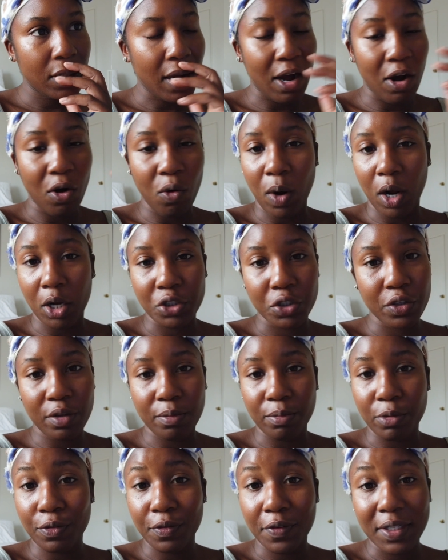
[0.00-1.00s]
I'll watch the
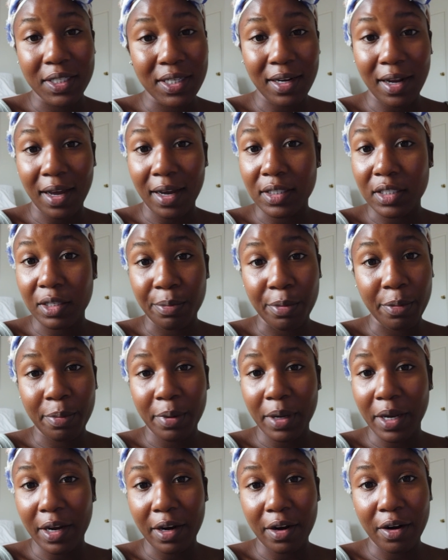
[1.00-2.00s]
movie tonight to
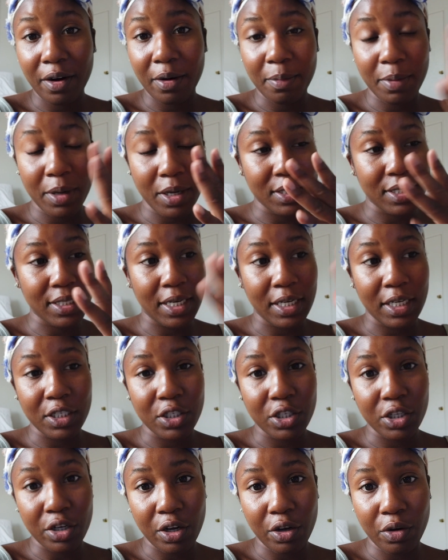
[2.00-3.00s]
prepare because I
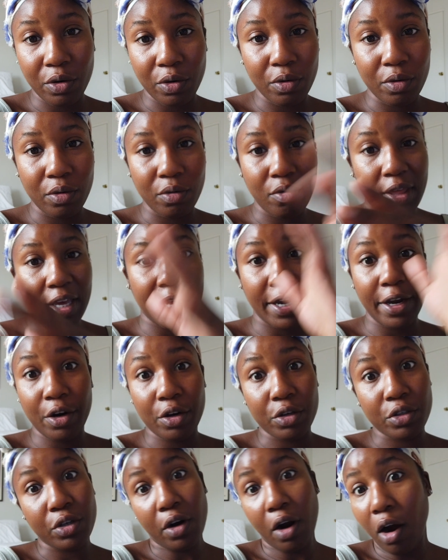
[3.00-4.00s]
need to know the
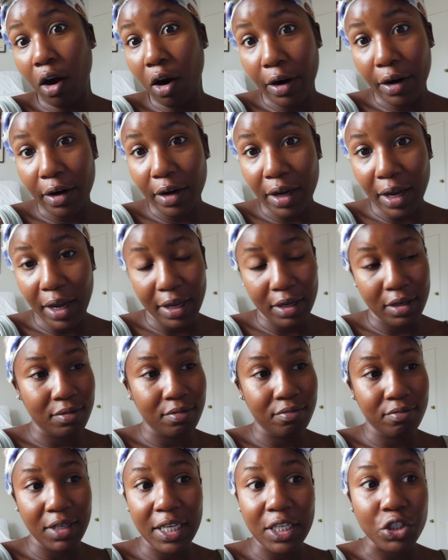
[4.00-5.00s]
character arc
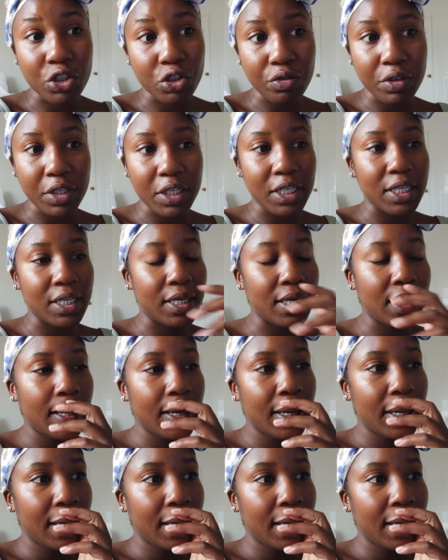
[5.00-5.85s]
and history.